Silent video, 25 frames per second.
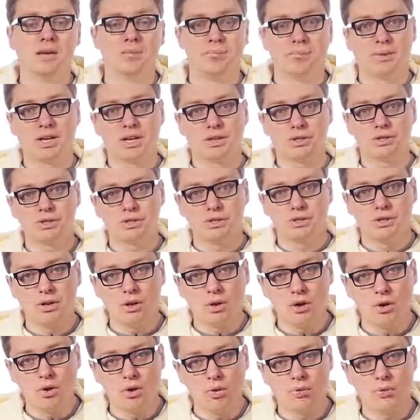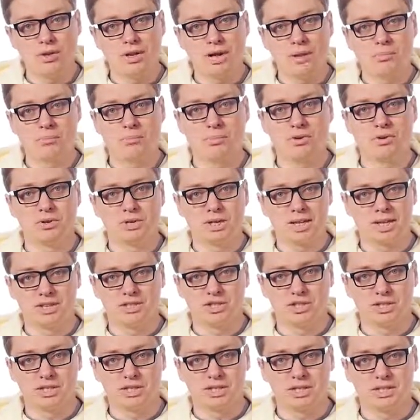because no number
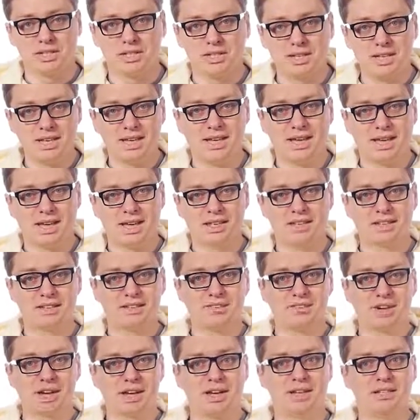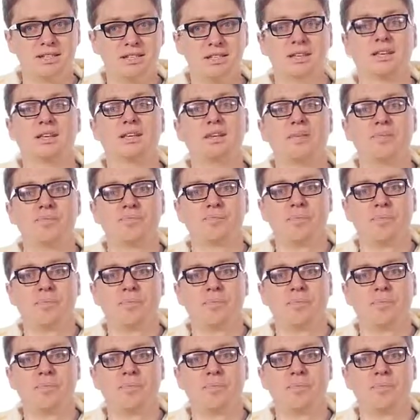larger than d can divide d.